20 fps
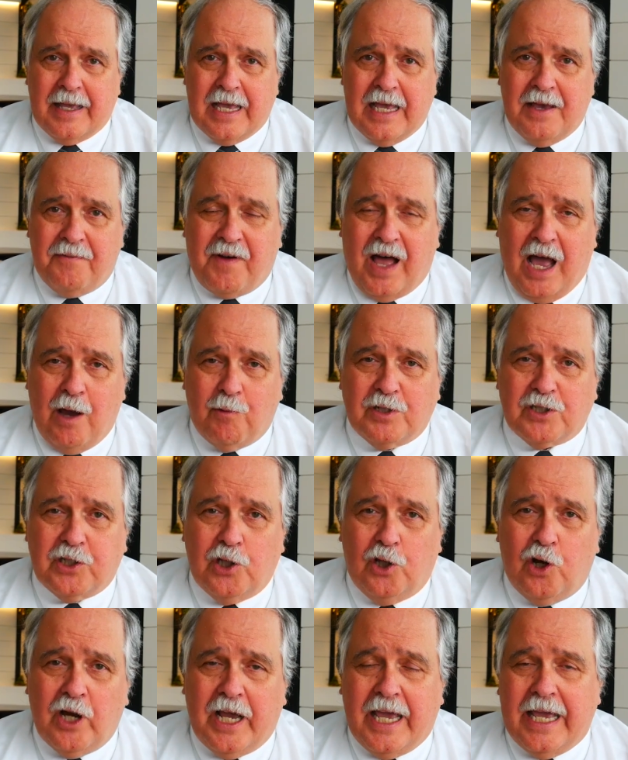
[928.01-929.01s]
If I was
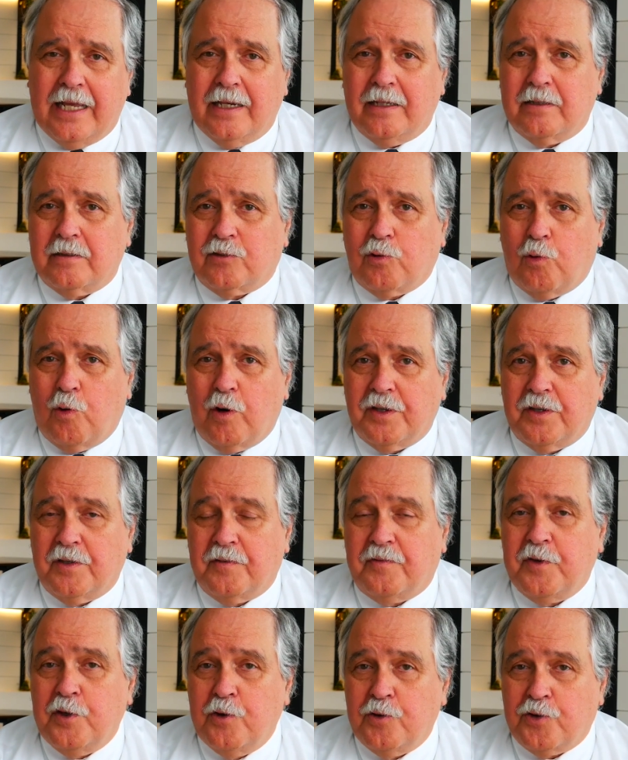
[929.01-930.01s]
looking toward
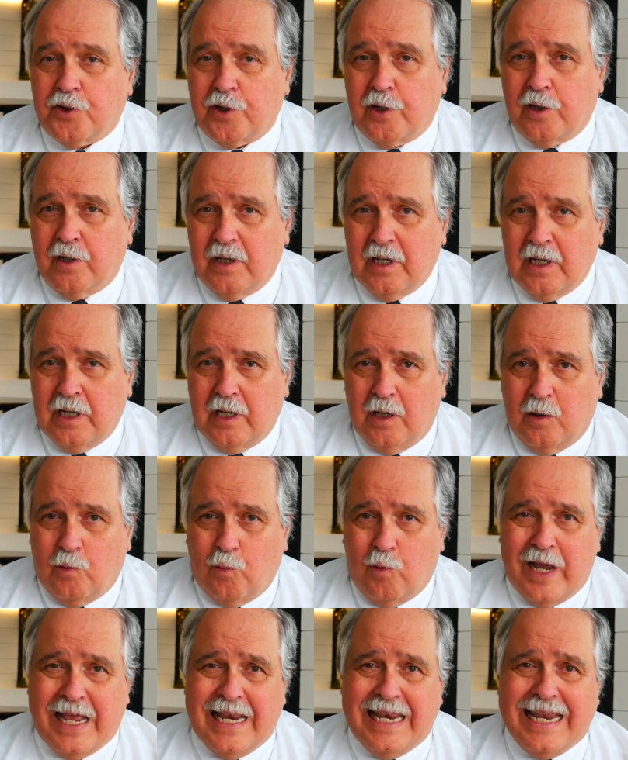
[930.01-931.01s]
the future,
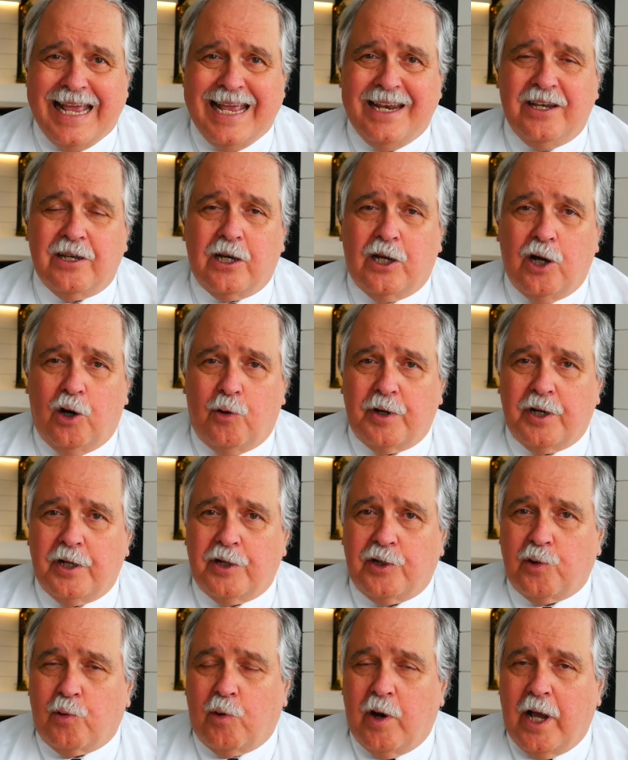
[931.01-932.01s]
we need to go in
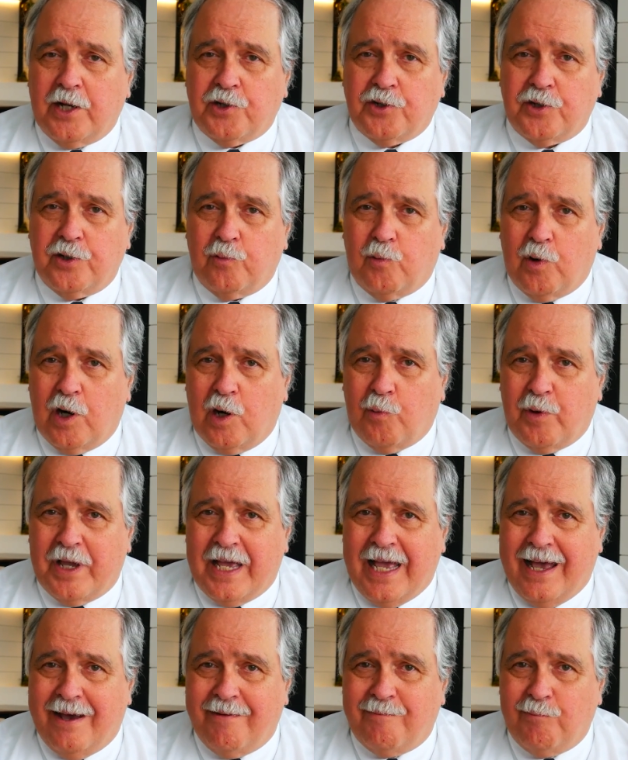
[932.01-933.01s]
a direction where
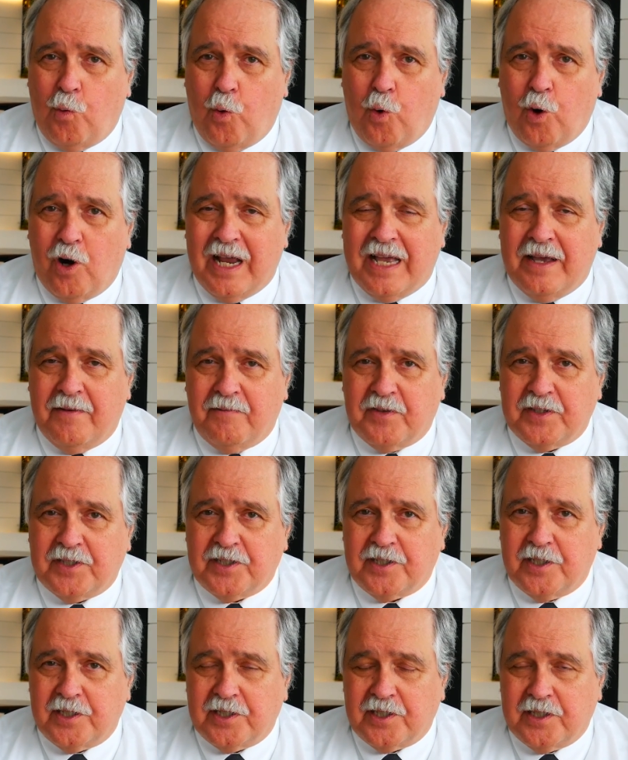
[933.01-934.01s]
we have more
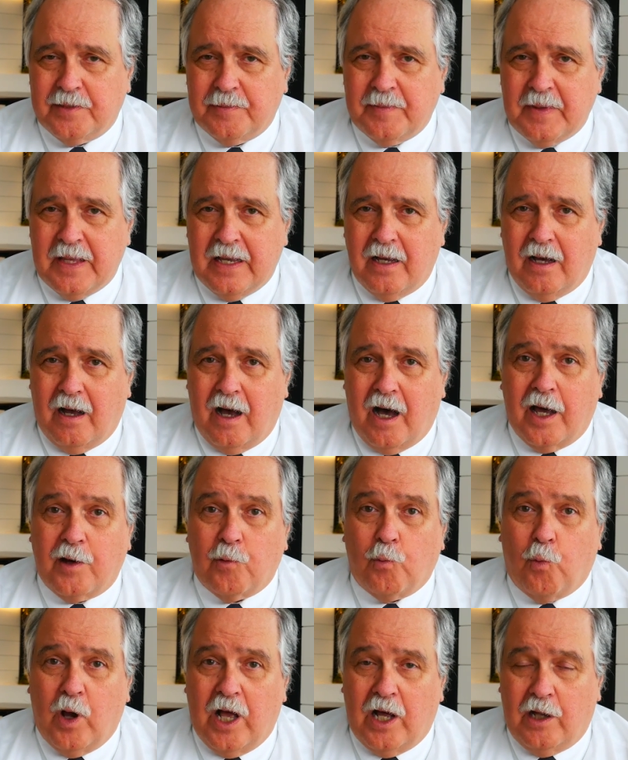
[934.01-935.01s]
emphasis
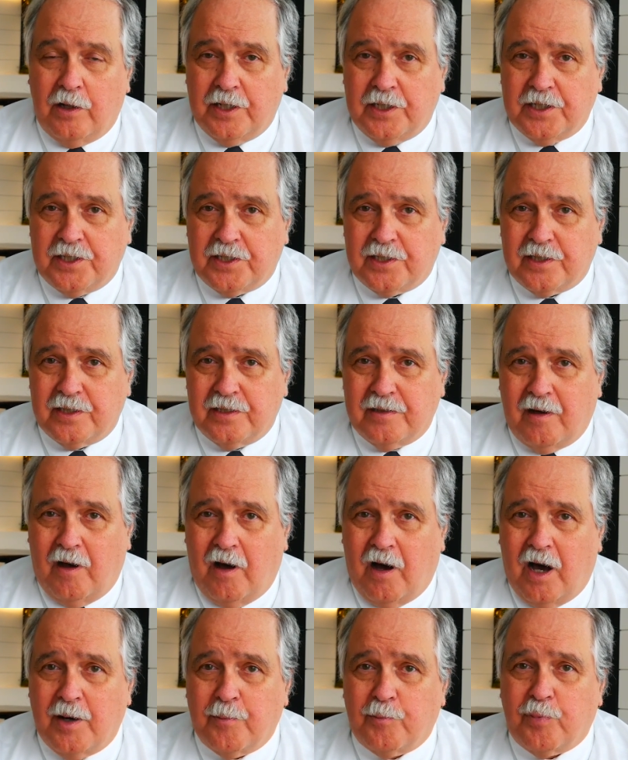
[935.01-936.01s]
on wellness,
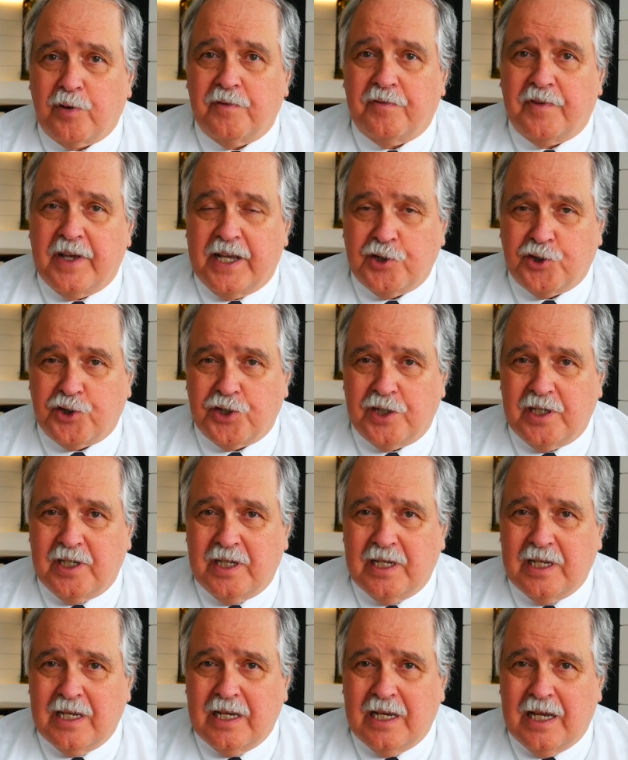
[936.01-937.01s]
on prevention,